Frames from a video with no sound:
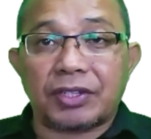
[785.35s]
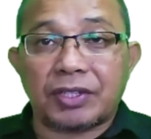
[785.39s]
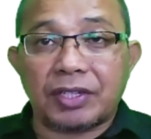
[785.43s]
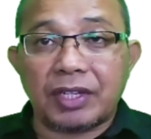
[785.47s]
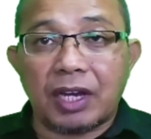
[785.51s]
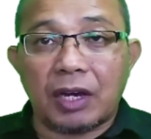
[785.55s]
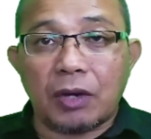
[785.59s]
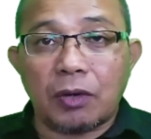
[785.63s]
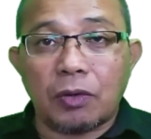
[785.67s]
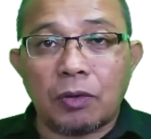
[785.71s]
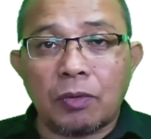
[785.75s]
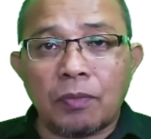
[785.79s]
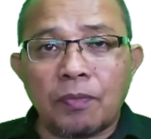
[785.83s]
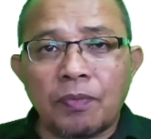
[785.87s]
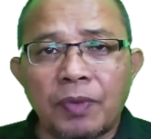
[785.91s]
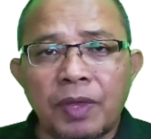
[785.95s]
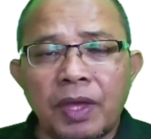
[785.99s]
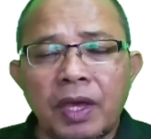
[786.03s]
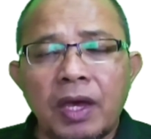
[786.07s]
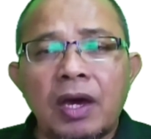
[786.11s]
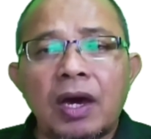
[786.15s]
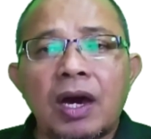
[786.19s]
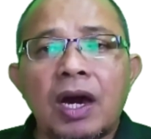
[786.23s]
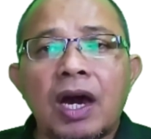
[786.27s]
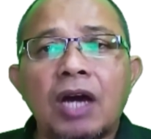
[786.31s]
just now,
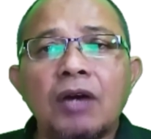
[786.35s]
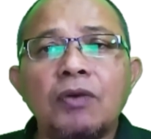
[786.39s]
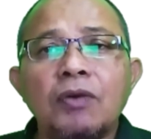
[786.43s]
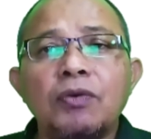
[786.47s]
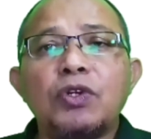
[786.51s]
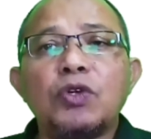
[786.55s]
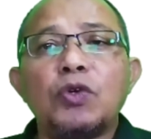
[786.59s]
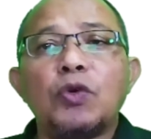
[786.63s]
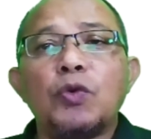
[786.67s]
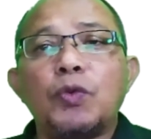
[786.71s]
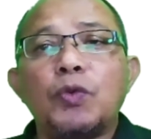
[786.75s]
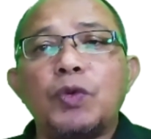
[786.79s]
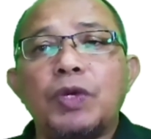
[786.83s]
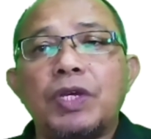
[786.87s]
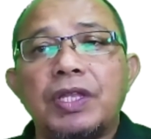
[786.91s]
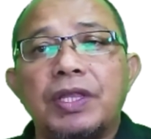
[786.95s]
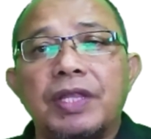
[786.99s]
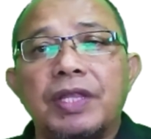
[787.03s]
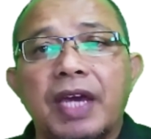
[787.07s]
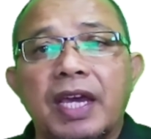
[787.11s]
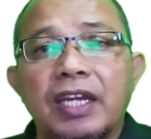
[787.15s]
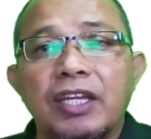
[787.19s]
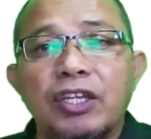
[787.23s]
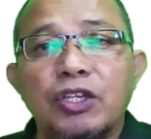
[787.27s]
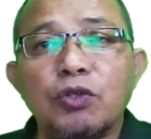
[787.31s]
how do we
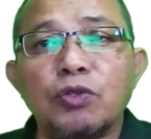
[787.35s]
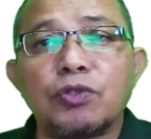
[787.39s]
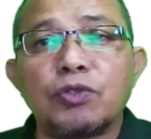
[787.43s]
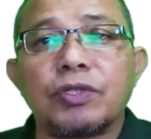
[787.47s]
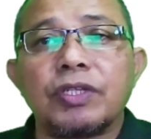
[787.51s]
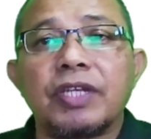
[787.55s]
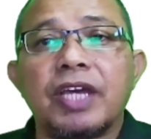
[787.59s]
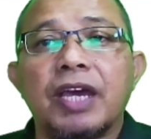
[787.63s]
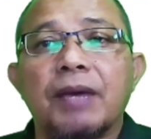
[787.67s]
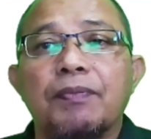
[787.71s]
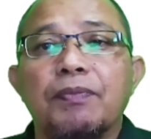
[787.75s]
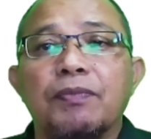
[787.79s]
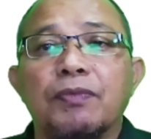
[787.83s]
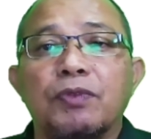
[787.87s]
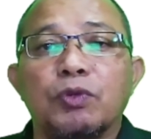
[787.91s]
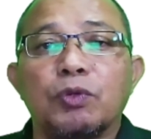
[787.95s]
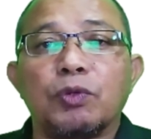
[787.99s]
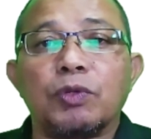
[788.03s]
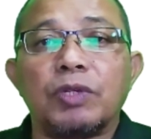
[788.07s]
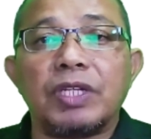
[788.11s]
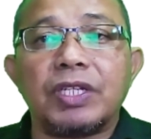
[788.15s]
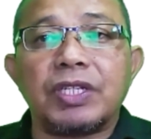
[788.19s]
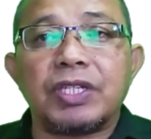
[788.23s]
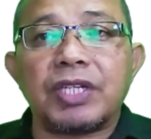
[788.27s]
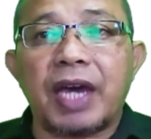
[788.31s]
then use them to
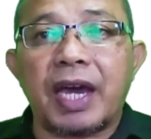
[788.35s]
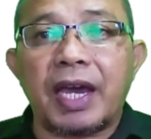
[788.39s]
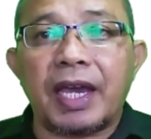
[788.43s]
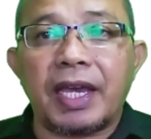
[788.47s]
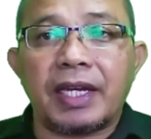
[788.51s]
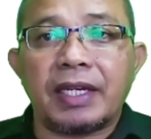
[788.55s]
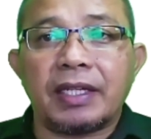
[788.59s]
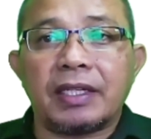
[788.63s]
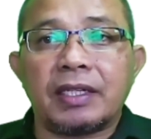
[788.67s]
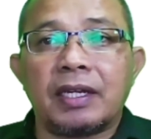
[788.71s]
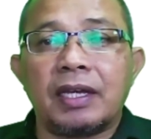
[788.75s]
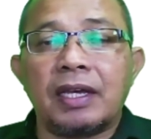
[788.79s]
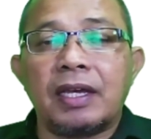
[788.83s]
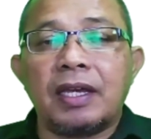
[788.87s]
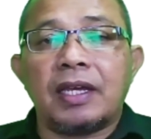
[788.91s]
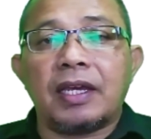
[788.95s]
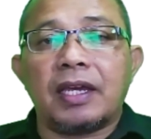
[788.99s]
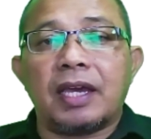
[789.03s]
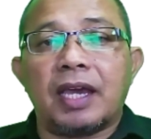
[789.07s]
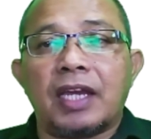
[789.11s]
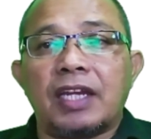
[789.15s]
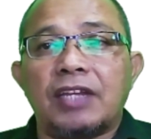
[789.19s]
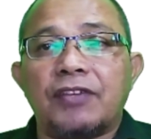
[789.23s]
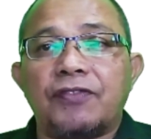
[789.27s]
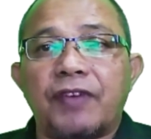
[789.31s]
design
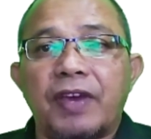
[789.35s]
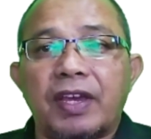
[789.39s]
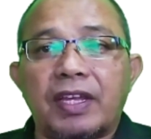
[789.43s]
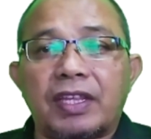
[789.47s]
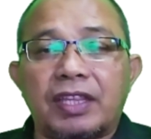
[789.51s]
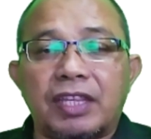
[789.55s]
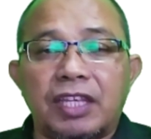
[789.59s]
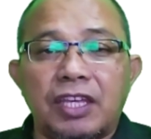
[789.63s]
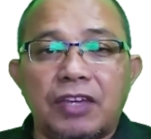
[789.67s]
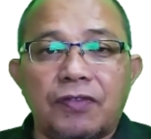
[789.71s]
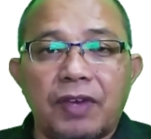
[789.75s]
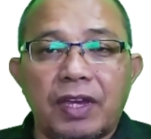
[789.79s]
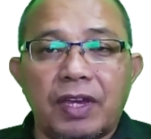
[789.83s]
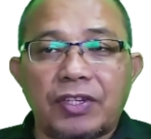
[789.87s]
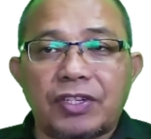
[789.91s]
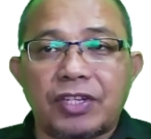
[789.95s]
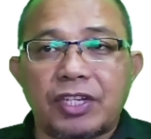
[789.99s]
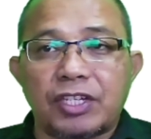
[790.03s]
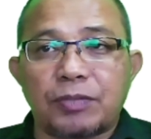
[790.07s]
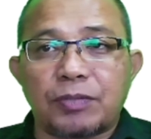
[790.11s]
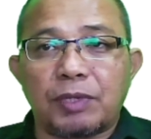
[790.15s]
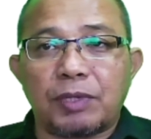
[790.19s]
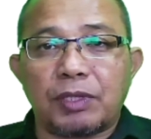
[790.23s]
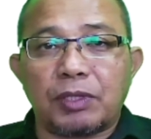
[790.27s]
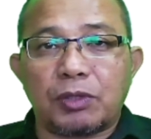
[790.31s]
an effective
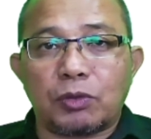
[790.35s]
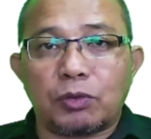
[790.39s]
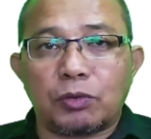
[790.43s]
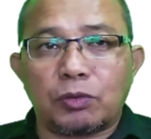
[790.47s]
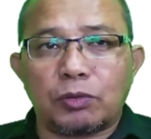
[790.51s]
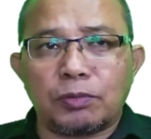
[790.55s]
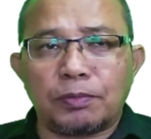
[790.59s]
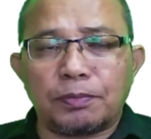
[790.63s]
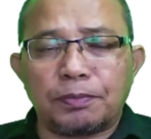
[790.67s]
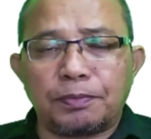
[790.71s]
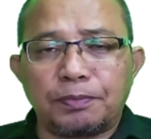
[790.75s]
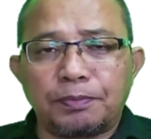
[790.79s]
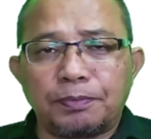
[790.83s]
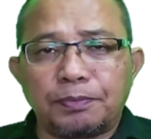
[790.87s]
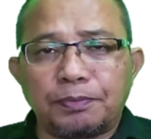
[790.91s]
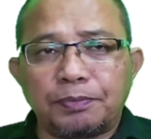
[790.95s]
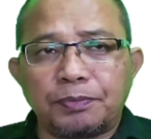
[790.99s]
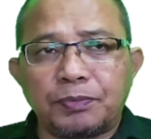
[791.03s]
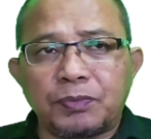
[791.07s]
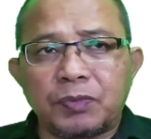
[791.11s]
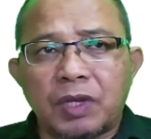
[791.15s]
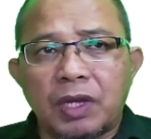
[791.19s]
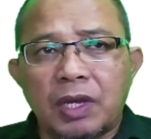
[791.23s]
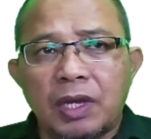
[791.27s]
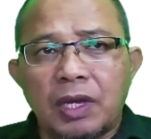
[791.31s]
assessment tool?
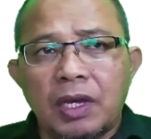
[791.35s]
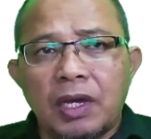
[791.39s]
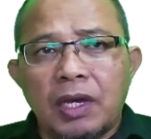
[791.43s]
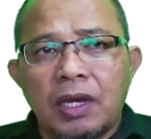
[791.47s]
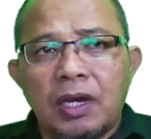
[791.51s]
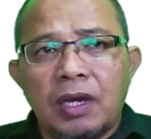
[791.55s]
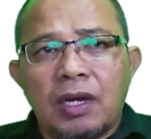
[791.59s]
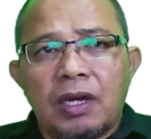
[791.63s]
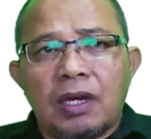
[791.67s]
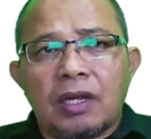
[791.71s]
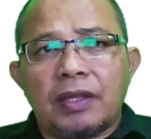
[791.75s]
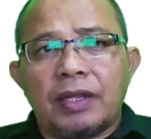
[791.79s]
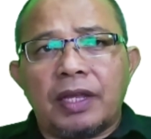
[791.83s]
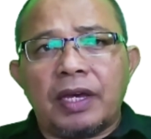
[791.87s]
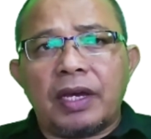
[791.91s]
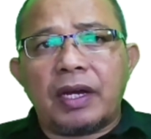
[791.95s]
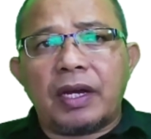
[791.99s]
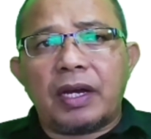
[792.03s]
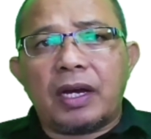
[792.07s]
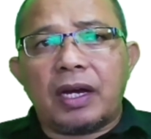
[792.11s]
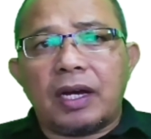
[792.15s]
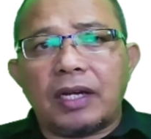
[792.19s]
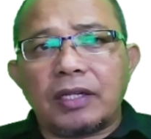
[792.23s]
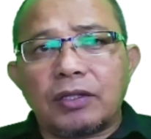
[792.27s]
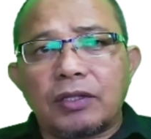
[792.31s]
There
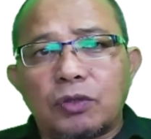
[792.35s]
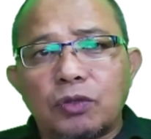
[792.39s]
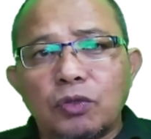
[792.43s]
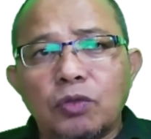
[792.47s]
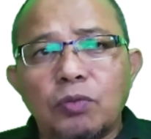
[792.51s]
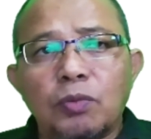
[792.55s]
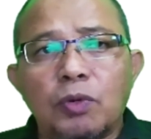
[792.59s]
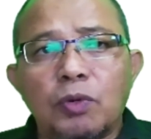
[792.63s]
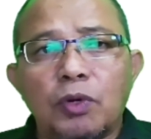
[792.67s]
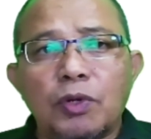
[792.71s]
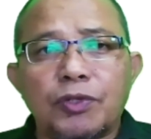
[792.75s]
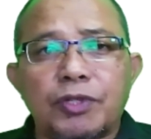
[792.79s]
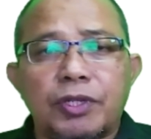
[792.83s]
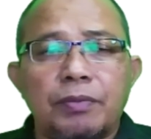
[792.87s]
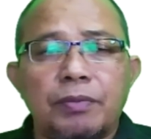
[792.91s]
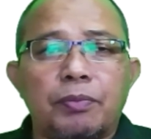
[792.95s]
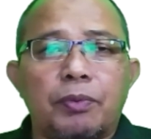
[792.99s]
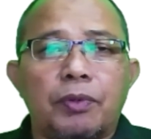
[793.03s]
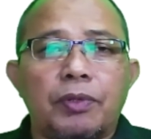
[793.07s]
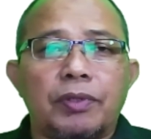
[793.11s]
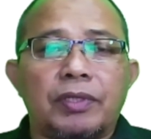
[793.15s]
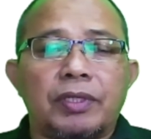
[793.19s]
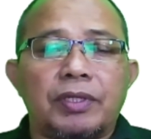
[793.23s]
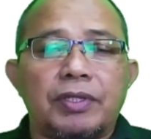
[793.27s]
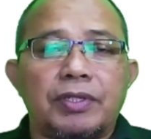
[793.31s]
are two most
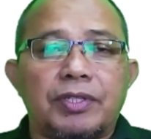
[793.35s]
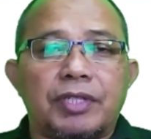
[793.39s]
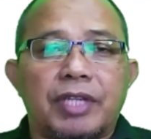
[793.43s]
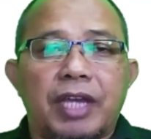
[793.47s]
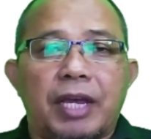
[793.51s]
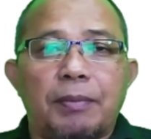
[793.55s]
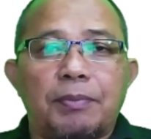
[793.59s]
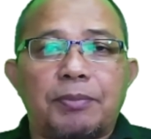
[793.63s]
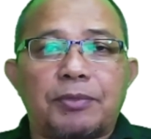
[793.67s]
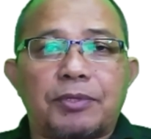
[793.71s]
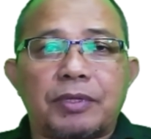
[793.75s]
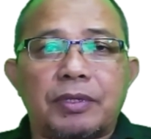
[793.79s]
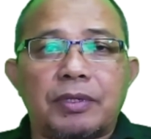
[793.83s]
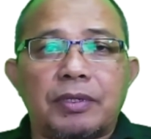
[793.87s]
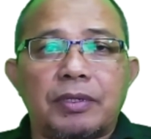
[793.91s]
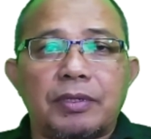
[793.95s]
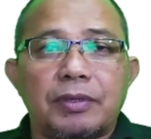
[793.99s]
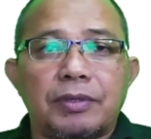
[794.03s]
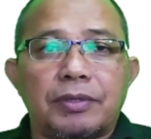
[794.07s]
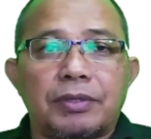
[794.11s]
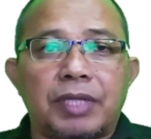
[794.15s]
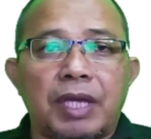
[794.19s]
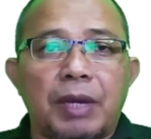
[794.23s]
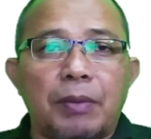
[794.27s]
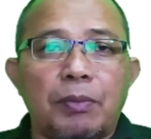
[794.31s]
important steps.
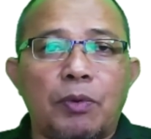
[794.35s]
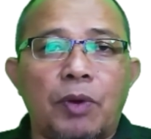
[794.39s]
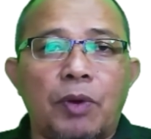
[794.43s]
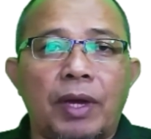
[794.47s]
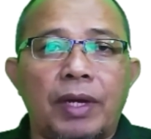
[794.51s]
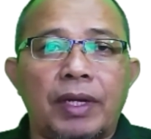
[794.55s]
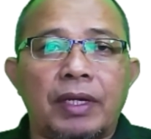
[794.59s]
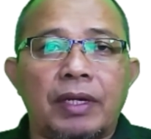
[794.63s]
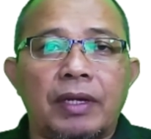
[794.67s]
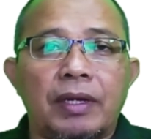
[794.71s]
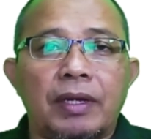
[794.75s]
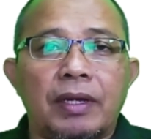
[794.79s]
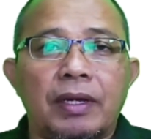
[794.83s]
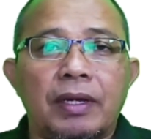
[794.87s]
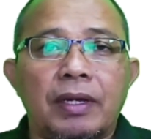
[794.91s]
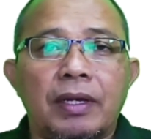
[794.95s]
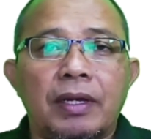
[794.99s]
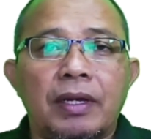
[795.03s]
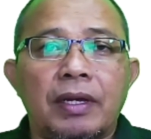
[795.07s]
Step one